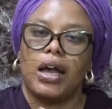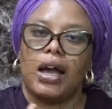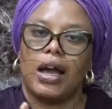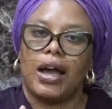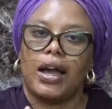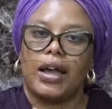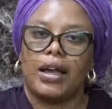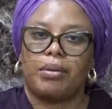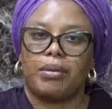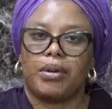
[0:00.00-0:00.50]

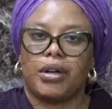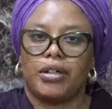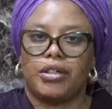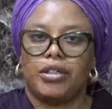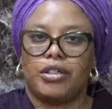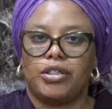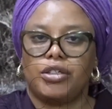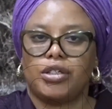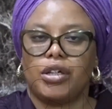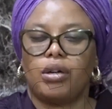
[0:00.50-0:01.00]
I am
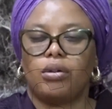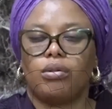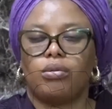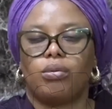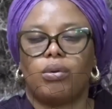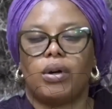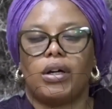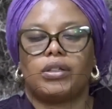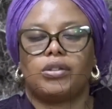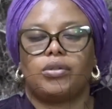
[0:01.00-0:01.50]
Khadija
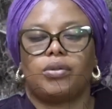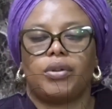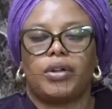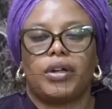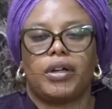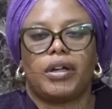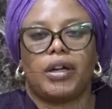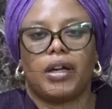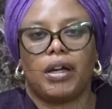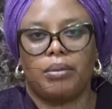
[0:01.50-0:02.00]

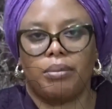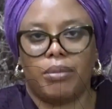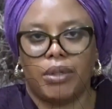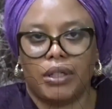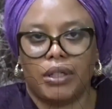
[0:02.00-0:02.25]
Oluwatoyin.